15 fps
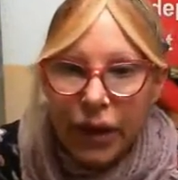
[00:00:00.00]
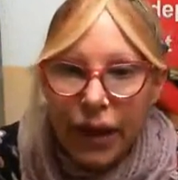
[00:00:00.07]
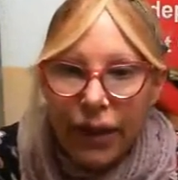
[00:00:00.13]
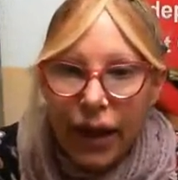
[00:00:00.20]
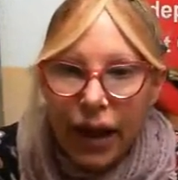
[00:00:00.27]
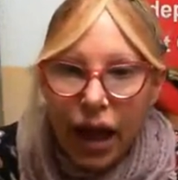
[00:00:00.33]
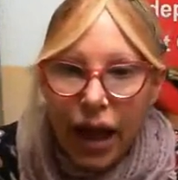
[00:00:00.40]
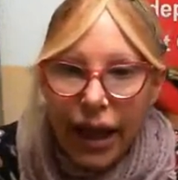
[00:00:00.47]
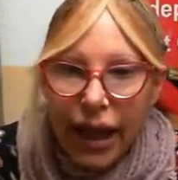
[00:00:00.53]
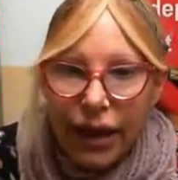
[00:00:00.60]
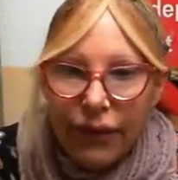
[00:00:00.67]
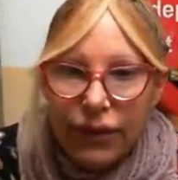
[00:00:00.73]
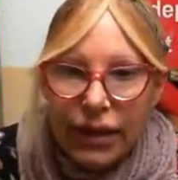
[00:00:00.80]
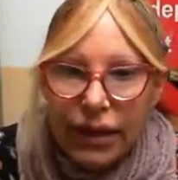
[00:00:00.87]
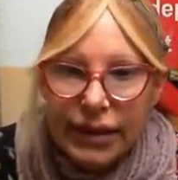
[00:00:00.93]
that I
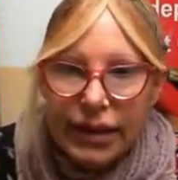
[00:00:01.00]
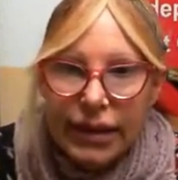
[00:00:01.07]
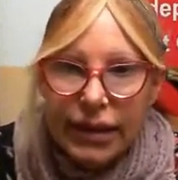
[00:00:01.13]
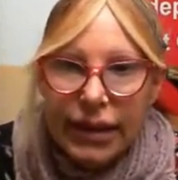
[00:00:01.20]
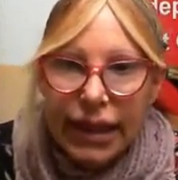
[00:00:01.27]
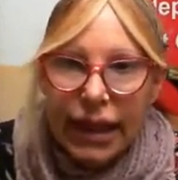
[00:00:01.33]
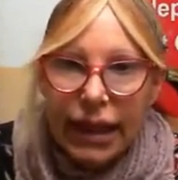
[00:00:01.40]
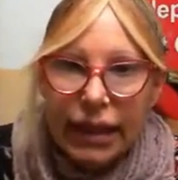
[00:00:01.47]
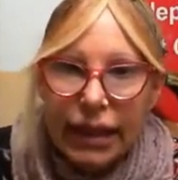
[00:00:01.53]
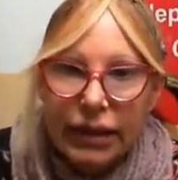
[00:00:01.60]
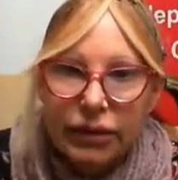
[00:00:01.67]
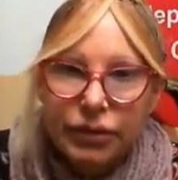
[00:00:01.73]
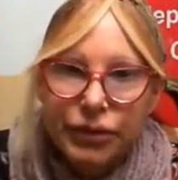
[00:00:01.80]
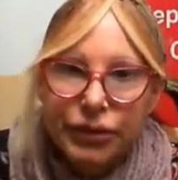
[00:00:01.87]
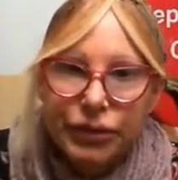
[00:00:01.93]
have listed here.